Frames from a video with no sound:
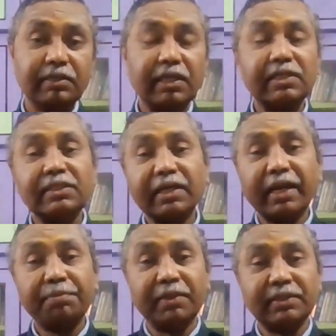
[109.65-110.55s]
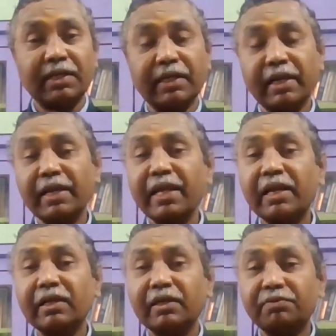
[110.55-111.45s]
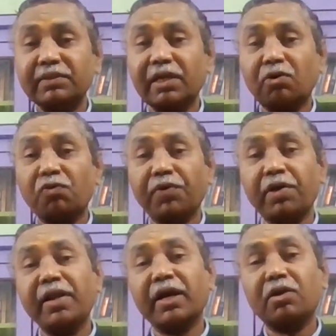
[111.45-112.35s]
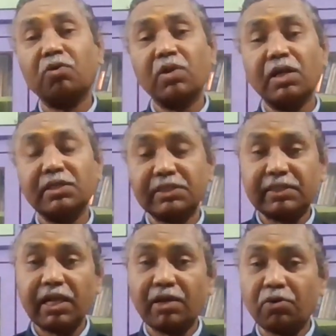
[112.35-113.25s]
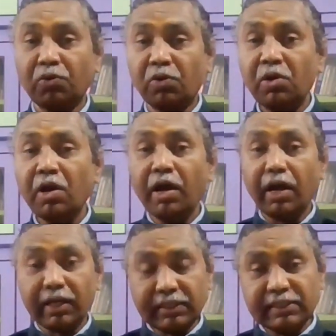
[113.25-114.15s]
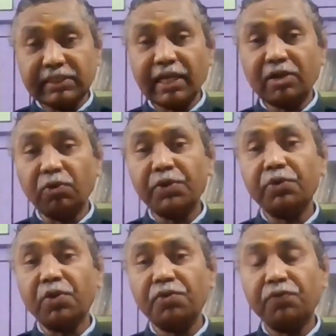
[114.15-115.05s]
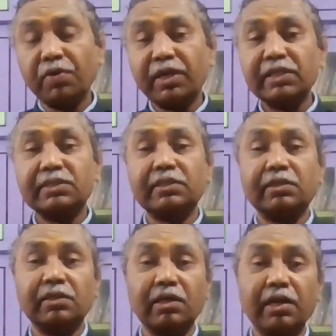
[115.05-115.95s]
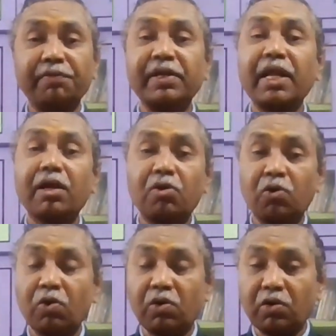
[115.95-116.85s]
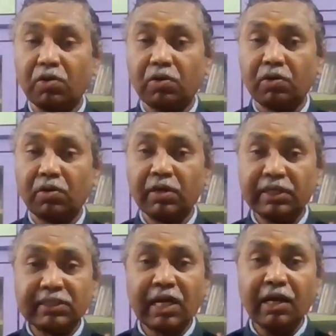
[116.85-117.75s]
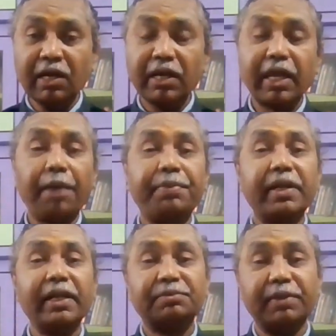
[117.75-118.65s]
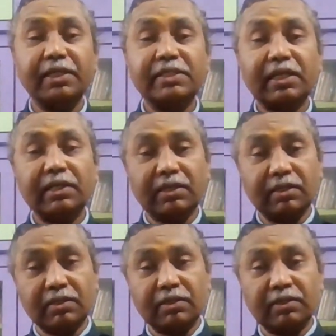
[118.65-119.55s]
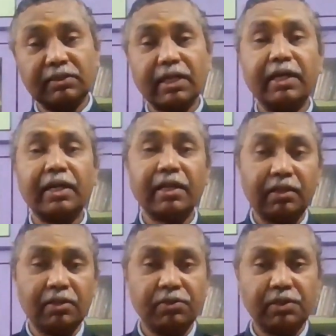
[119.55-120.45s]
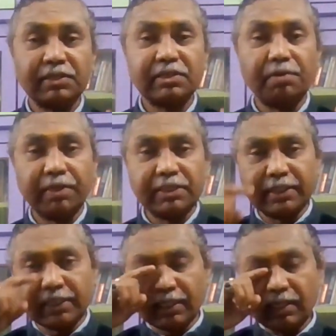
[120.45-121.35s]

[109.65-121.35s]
That is a great measure. Earlier, it was around 5 lakh crore or 6 lakh crore. This year, 2024, it is 11 lakh crore is the capital expenditure in the country, in national budget.